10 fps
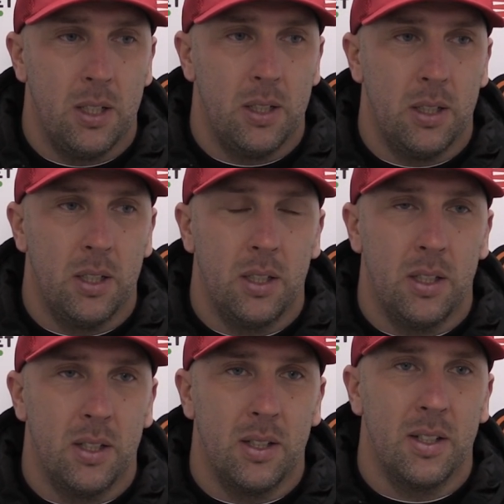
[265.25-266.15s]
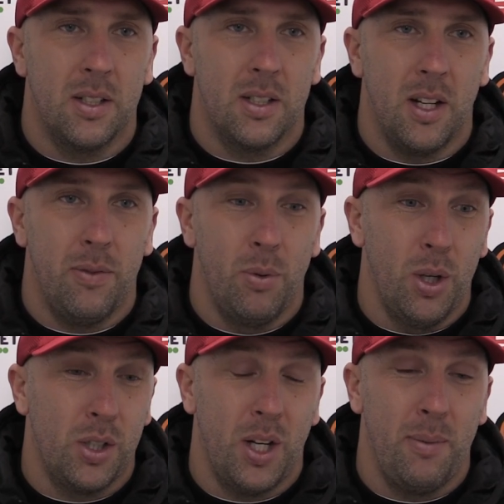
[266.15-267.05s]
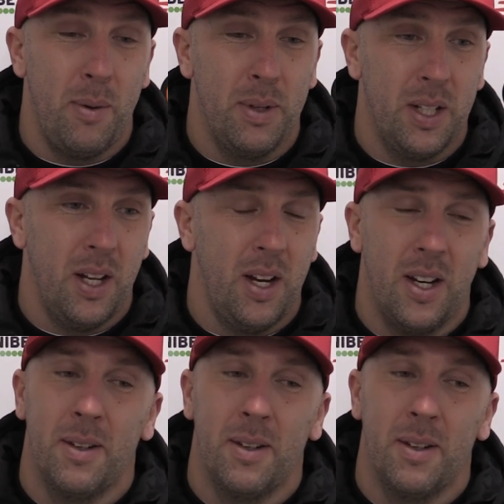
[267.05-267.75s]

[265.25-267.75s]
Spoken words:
a tough watch at the moment.